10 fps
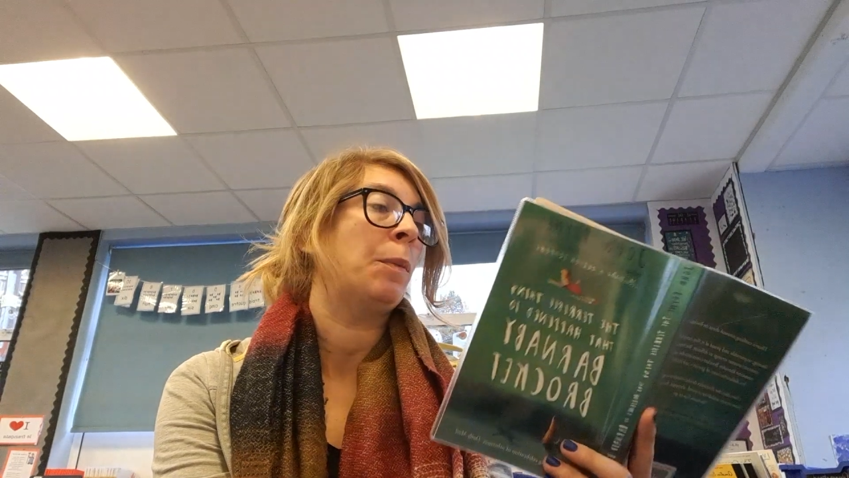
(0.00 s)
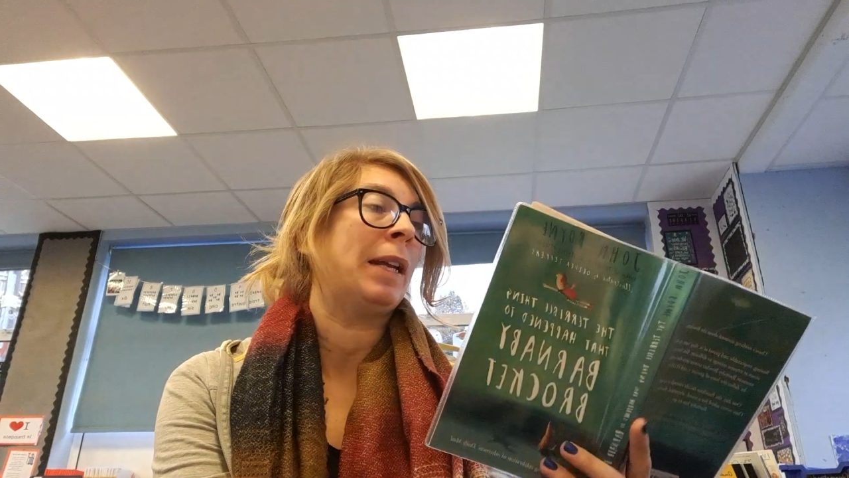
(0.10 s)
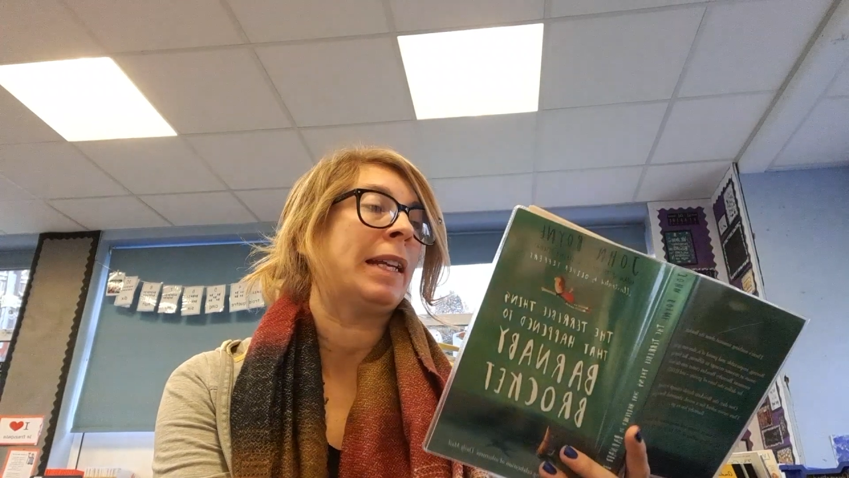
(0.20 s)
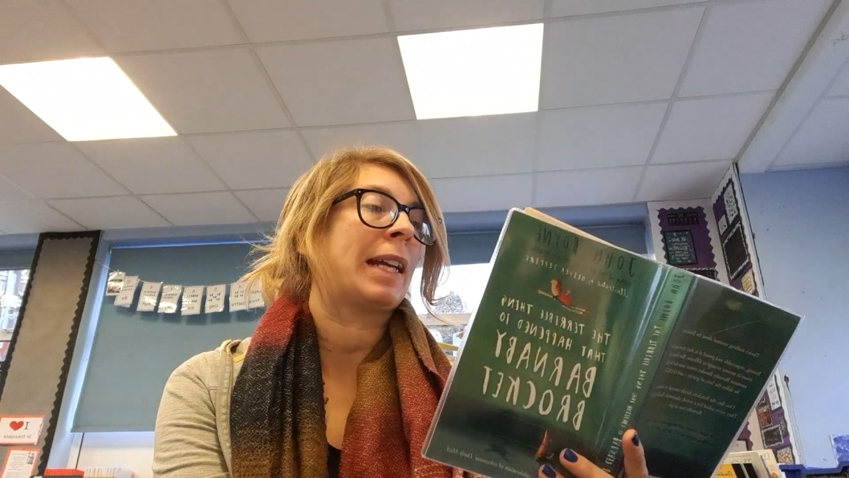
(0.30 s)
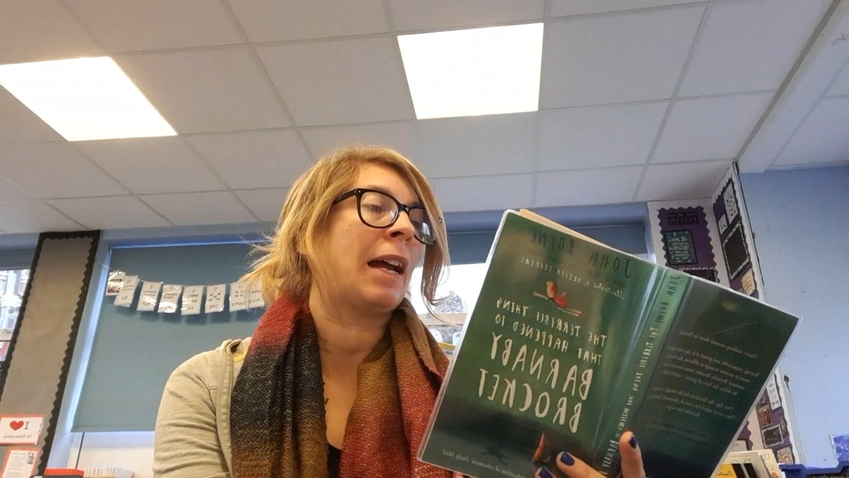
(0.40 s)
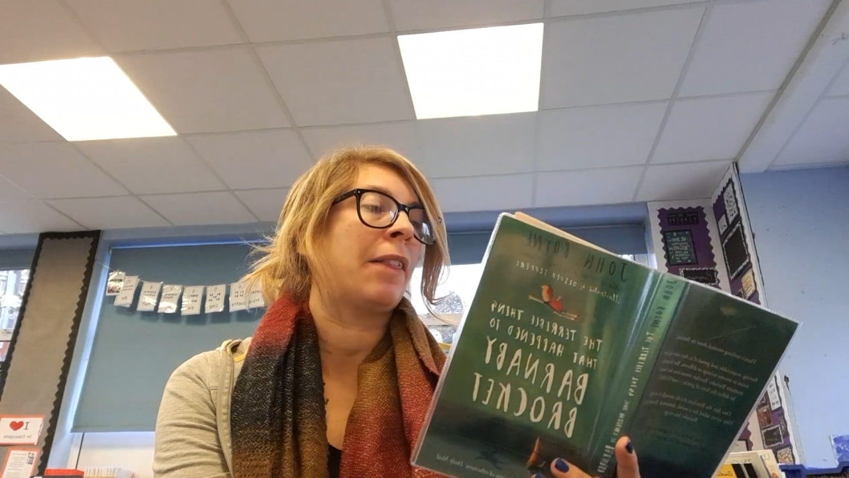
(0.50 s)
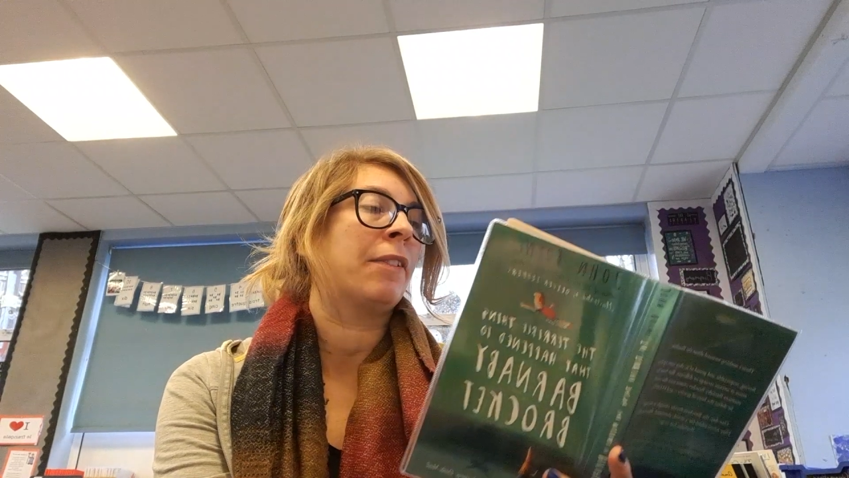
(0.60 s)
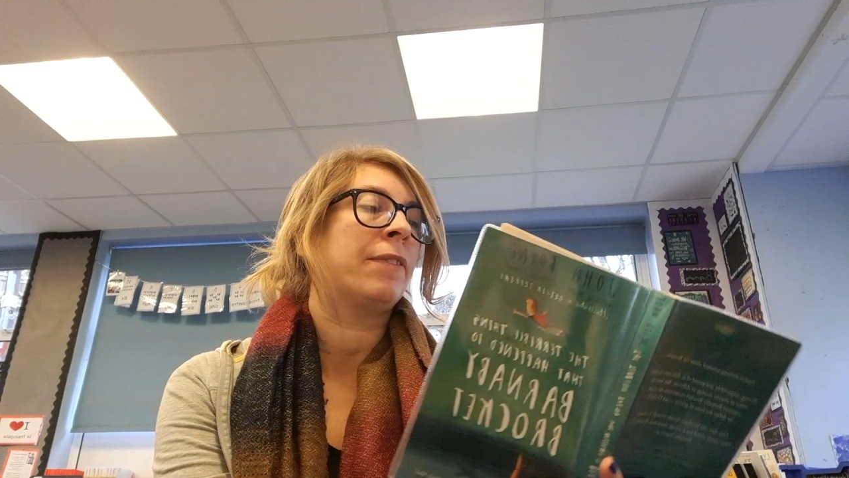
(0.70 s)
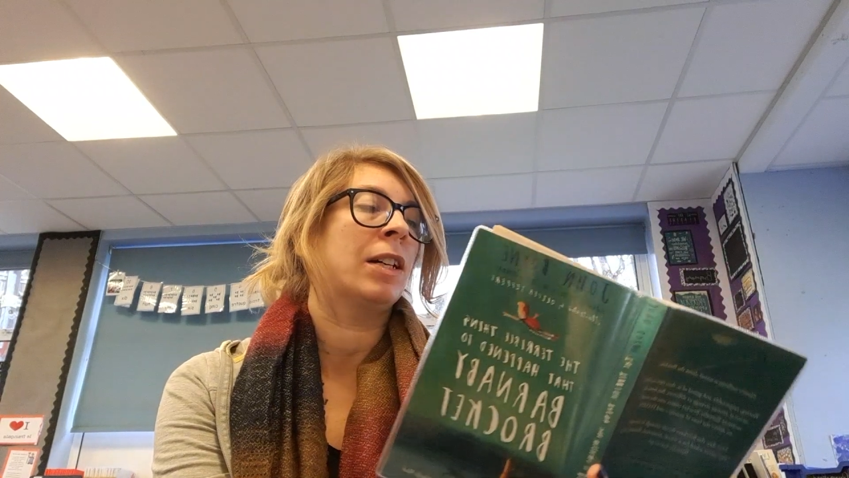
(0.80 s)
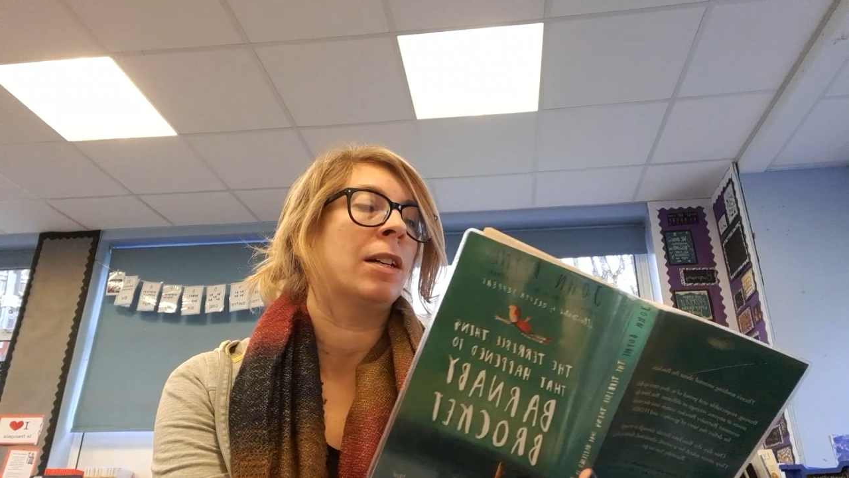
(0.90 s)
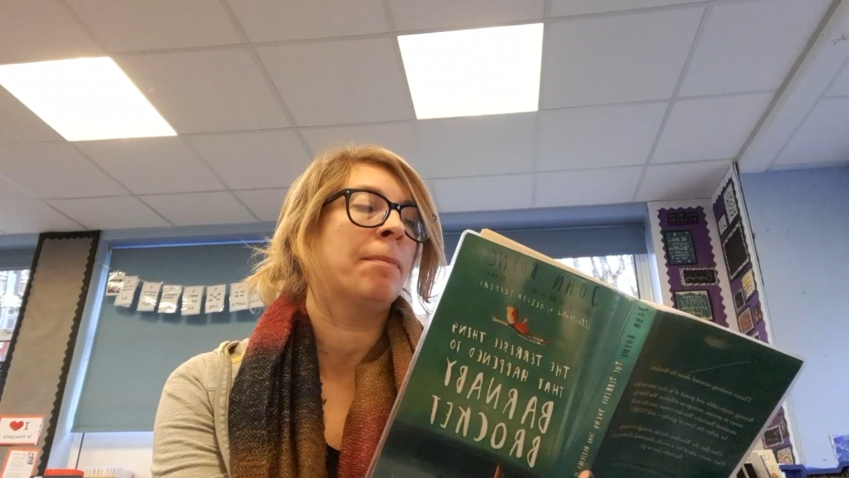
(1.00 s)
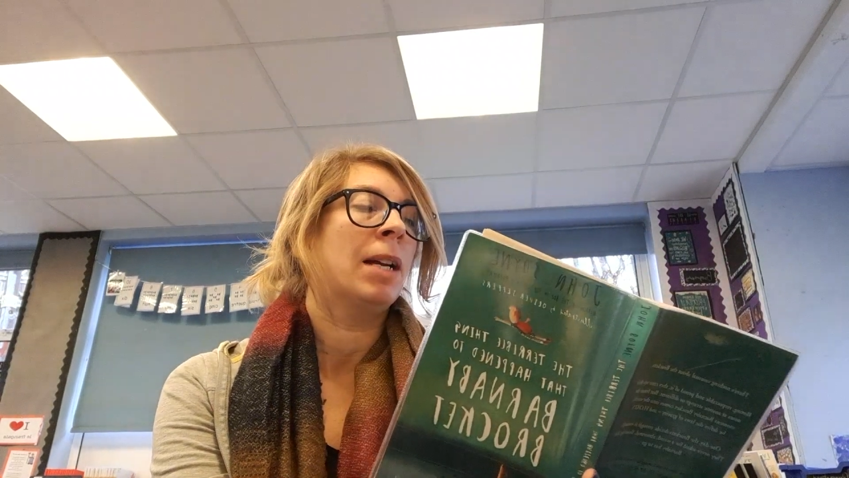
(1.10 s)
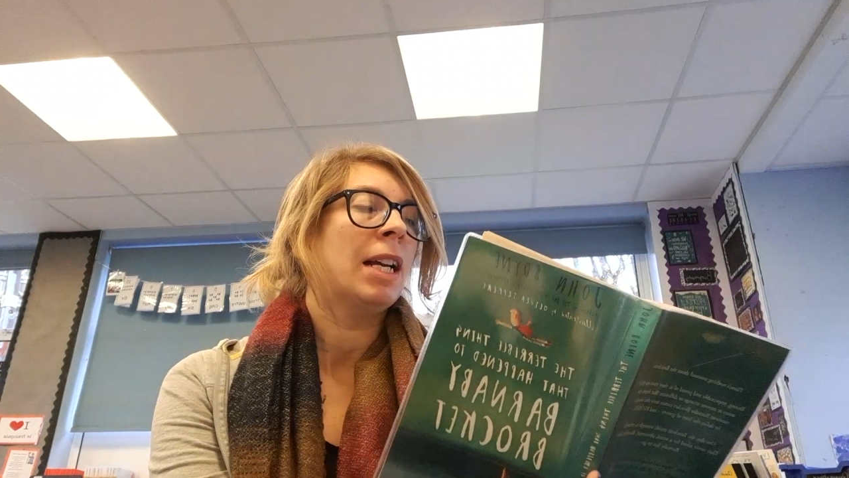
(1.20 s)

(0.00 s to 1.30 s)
week at the firm,